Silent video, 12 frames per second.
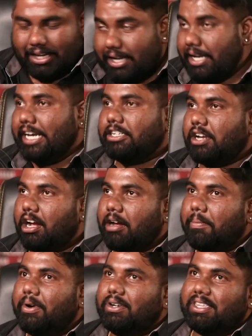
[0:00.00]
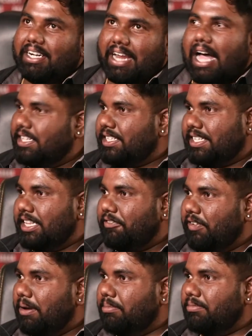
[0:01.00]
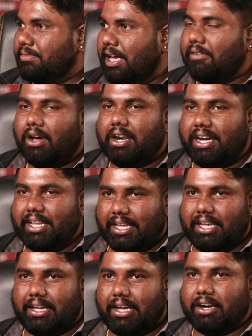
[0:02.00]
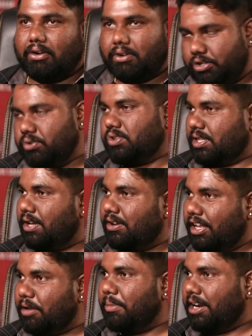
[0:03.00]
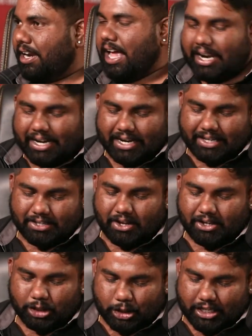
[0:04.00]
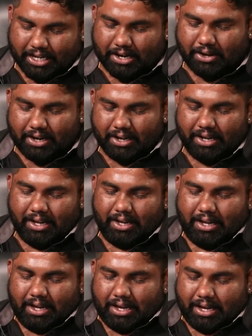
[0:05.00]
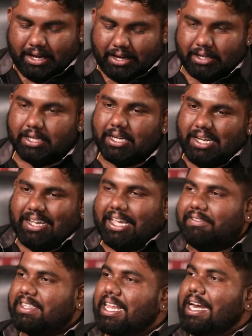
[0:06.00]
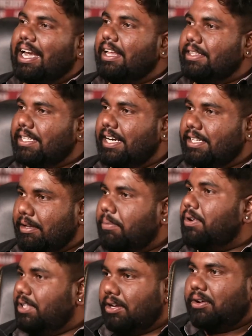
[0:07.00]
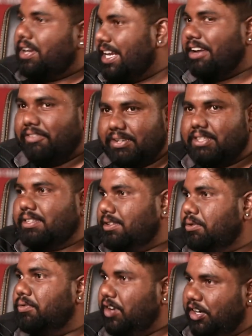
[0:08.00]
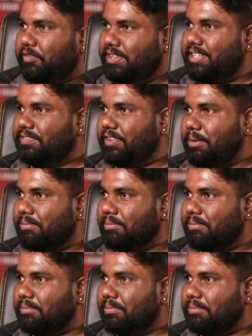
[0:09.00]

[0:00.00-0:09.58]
let's talk about the dances in the film. I've already crowd chustu unnaru mana Rara Reddy song 30 and all. Give us a little insights about the choreographers who worked for this film.